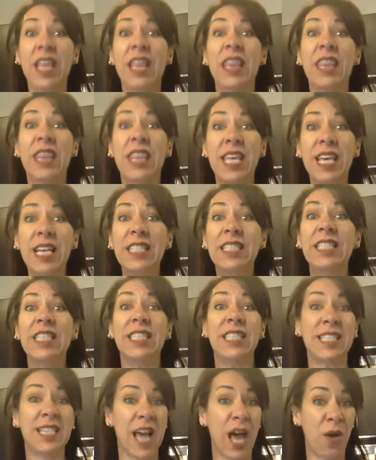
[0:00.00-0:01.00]
This
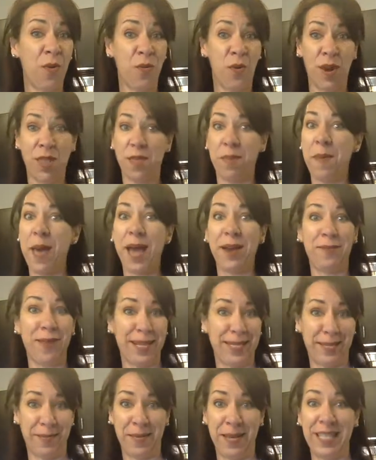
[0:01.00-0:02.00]
is not one of the bad
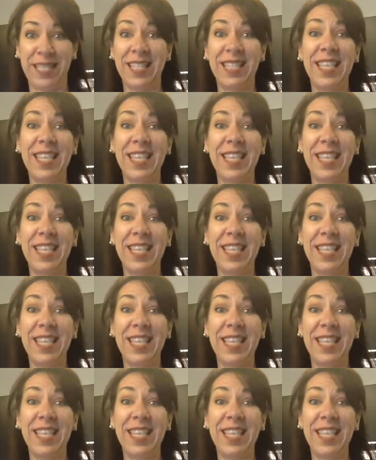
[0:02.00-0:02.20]
recipes.